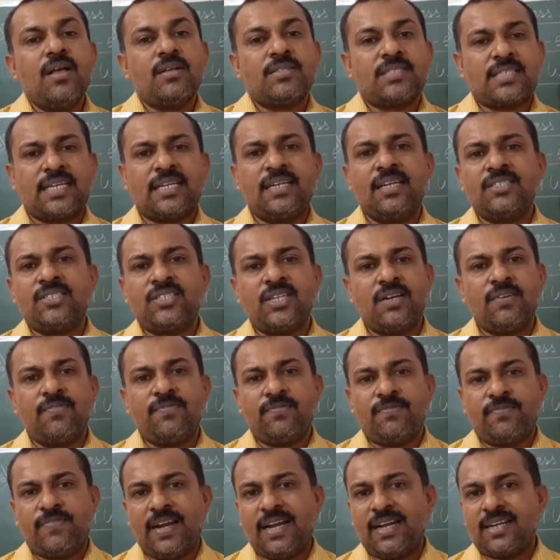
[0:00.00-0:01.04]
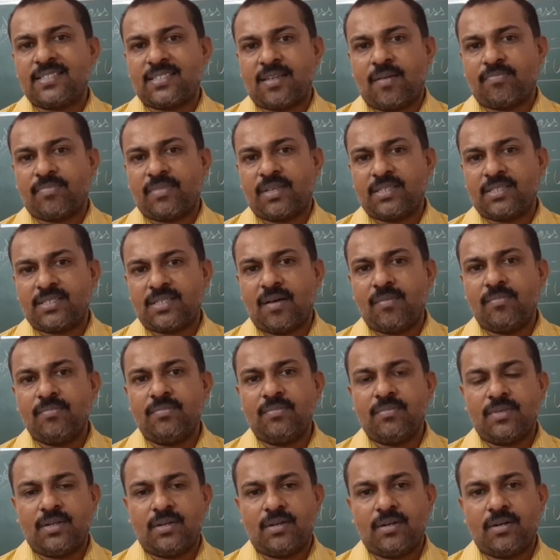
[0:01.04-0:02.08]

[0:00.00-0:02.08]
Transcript: Suddenly she felt something, some